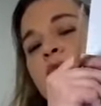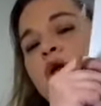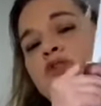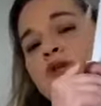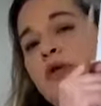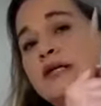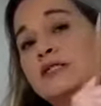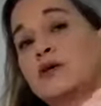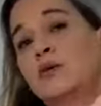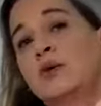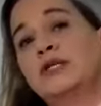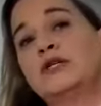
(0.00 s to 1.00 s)
So that's
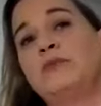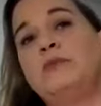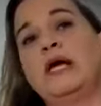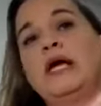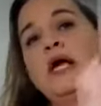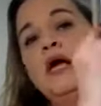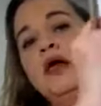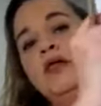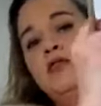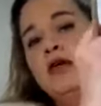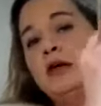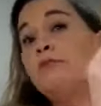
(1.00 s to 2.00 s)
going to be
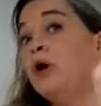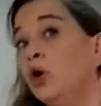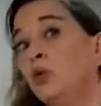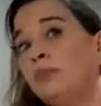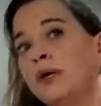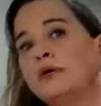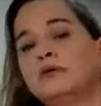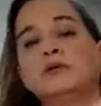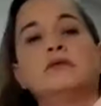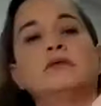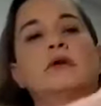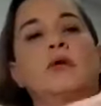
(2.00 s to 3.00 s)
the poop,
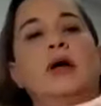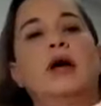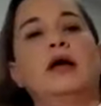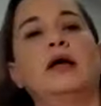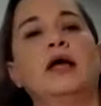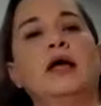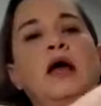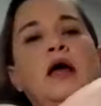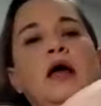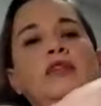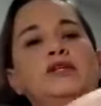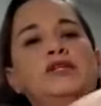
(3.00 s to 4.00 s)
okay,
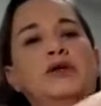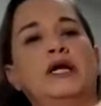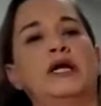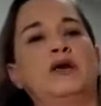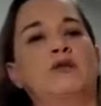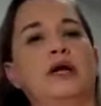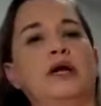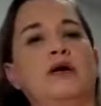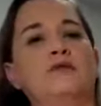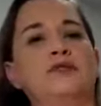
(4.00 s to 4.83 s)
that you're getting rid of.